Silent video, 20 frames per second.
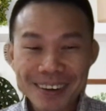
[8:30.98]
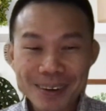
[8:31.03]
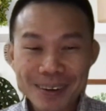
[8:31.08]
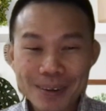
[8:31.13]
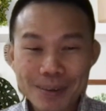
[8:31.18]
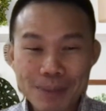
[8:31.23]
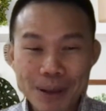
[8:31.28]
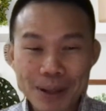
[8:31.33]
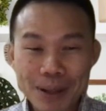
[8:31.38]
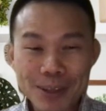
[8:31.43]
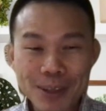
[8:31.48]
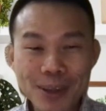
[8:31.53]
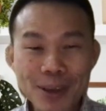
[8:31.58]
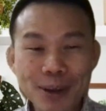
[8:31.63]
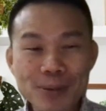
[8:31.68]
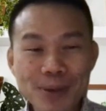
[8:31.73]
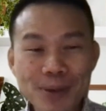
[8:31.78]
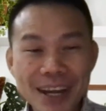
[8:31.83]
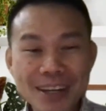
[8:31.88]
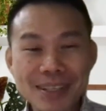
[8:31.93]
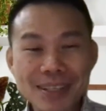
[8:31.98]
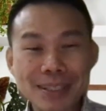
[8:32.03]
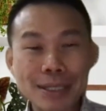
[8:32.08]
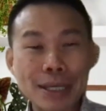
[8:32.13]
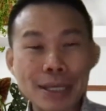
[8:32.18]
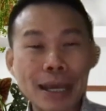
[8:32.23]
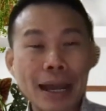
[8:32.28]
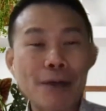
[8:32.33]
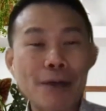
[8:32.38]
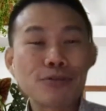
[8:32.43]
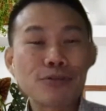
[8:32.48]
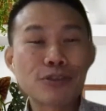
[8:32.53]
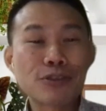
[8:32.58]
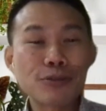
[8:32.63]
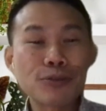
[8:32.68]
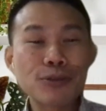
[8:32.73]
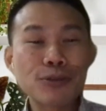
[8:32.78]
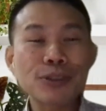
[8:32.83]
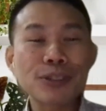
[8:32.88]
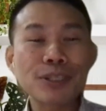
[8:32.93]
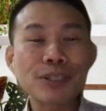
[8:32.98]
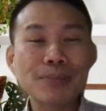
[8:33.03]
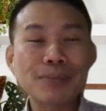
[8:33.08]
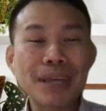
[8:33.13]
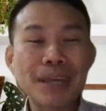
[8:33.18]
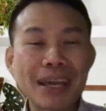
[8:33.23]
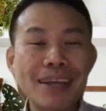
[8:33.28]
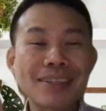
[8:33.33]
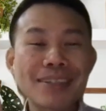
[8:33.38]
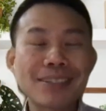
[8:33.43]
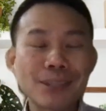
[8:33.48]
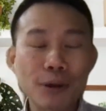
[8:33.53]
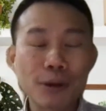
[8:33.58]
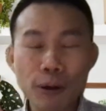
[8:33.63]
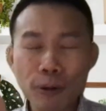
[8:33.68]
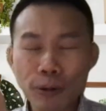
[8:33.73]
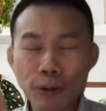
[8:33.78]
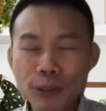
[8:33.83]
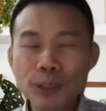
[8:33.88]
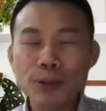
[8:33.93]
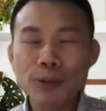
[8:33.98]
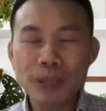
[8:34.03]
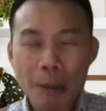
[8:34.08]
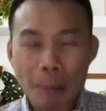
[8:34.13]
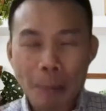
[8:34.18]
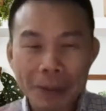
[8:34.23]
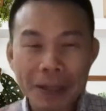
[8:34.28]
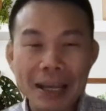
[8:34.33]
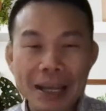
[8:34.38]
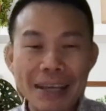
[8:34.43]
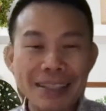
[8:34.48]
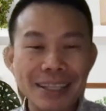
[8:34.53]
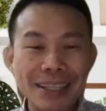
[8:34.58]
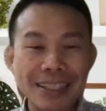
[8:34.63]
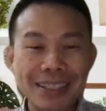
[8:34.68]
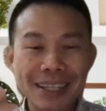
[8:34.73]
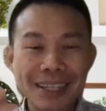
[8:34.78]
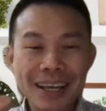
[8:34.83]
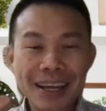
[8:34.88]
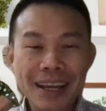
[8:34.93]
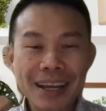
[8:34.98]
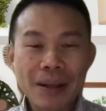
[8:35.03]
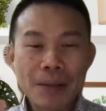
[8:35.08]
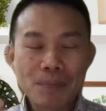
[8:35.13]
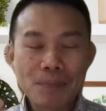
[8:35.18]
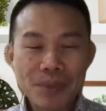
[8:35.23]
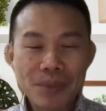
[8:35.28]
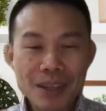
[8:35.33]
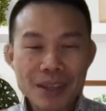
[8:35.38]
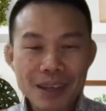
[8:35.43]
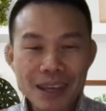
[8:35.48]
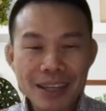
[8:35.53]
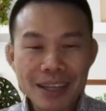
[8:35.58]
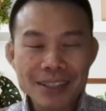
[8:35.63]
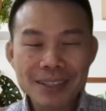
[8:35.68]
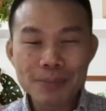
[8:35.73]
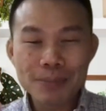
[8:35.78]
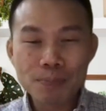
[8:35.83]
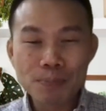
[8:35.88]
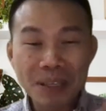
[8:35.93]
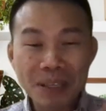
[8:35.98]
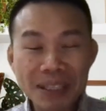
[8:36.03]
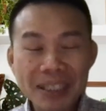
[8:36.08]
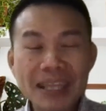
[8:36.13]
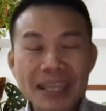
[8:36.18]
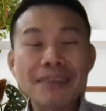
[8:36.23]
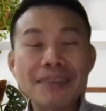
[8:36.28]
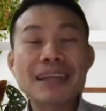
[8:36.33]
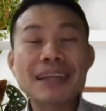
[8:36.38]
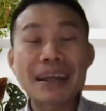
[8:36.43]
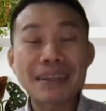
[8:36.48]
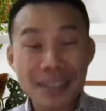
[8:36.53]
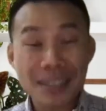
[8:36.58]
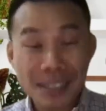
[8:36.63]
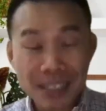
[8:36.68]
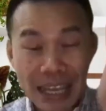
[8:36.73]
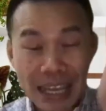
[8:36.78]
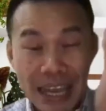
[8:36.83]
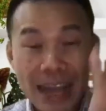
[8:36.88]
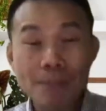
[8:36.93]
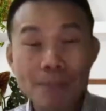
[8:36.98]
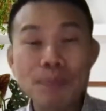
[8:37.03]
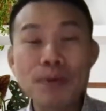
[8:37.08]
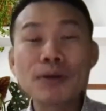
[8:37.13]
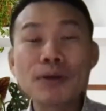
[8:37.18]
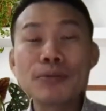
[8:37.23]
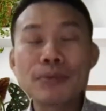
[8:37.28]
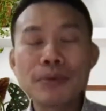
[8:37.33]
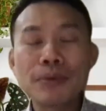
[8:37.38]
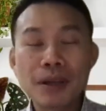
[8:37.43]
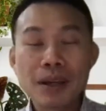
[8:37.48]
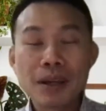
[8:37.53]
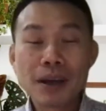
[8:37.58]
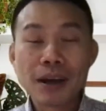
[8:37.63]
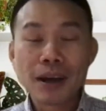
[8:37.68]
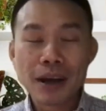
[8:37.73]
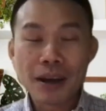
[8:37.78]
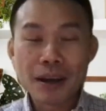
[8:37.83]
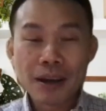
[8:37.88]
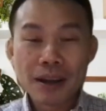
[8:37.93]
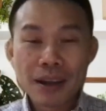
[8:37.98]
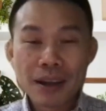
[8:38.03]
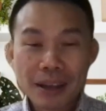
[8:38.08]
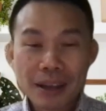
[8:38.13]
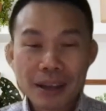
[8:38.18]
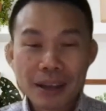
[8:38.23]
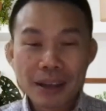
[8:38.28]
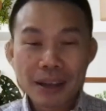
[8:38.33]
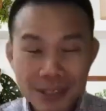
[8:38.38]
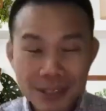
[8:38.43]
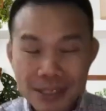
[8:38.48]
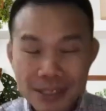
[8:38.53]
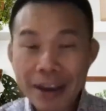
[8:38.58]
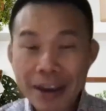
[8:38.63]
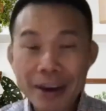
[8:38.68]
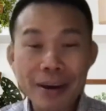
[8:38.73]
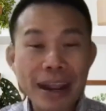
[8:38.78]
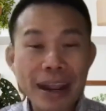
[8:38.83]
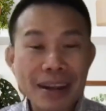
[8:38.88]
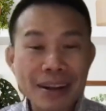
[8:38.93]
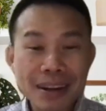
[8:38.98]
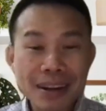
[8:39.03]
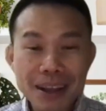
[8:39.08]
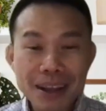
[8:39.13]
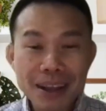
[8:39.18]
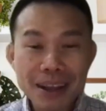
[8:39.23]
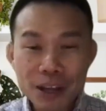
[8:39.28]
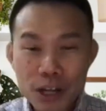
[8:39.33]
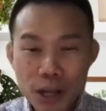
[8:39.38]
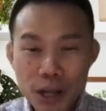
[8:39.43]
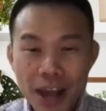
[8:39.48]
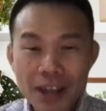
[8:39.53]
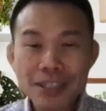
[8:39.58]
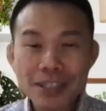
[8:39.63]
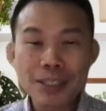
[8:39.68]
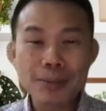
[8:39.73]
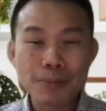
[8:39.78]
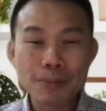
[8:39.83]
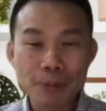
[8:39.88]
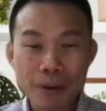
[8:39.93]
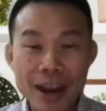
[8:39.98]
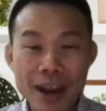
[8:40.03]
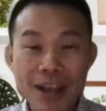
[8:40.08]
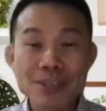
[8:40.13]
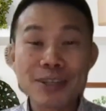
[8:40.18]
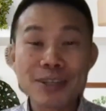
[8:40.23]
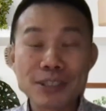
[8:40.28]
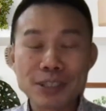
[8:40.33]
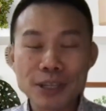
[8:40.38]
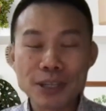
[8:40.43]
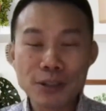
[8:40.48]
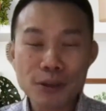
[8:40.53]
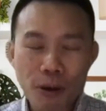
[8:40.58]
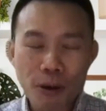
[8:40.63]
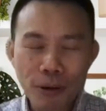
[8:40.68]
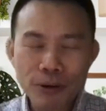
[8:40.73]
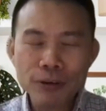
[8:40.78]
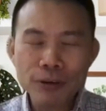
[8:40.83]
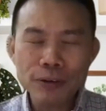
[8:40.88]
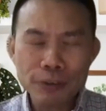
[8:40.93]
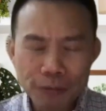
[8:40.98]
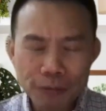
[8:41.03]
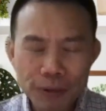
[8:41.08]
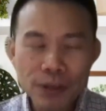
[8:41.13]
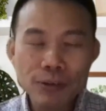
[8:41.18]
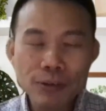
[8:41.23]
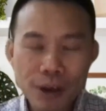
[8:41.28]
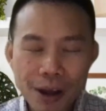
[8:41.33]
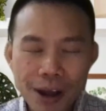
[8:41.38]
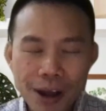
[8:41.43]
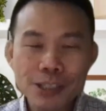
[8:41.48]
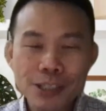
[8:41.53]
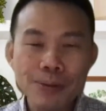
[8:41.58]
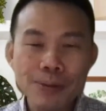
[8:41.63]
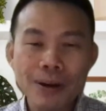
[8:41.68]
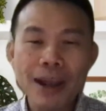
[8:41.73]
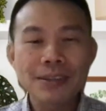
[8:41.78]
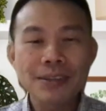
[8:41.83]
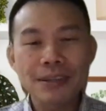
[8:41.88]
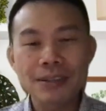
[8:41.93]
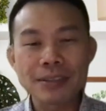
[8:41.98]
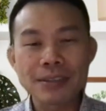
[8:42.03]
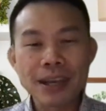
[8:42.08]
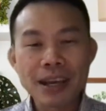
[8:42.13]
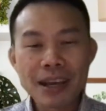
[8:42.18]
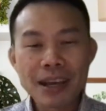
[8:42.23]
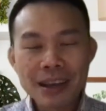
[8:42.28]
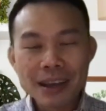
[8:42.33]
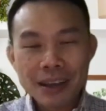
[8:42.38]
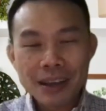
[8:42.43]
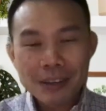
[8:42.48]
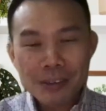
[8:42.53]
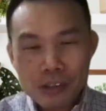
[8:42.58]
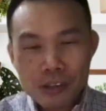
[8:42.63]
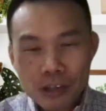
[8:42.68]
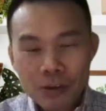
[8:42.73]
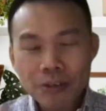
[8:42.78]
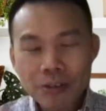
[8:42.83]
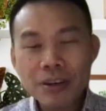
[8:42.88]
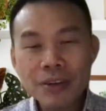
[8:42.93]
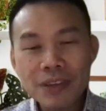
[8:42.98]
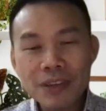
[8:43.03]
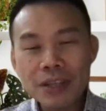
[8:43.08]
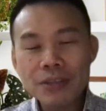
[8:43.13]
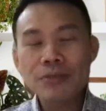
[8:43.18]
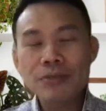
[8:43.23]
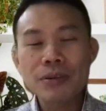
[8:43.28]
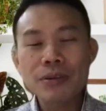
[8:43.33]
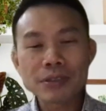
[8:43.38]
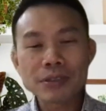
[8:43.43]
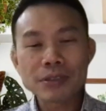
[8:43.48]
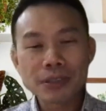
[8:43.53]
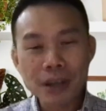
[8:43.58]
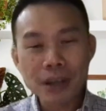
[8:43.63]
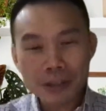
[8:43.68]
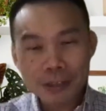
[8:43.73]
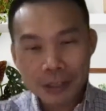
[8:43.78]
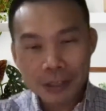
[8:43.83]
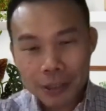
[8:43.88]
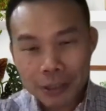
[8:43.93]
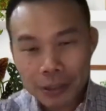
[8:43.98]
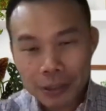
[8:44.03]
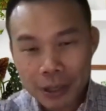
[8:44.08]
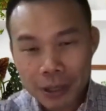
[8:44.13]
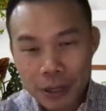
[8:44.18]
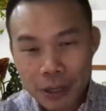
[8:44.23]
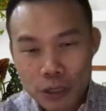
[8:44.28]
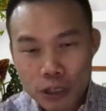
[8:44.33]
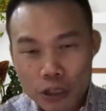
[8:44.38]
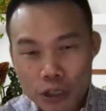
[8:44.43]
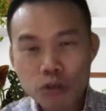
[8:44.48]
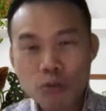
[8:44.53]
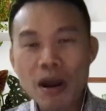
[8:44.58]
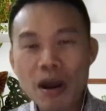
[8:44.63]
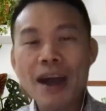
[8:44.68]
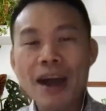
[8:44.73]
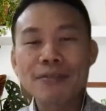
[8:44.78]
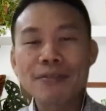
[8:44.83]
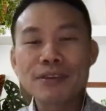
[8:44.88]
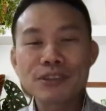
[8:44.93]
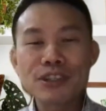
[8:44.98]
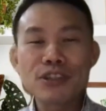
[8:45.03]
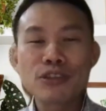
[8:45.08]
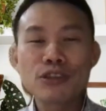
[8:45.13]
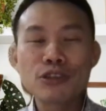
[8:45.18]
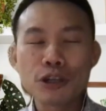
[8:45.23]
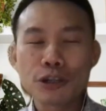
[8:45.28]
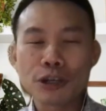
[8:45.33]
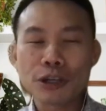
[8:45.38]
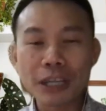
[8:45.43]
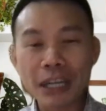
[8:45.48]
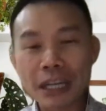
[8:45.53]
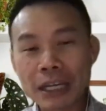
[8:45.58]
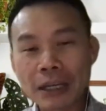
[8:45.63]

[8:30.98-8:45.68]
But here we kind of see how Jerusalem, it's also the place. It's believed that the temple was there, and God's presence, in order to feel God's presence, the children of Israel has got to travel this journey,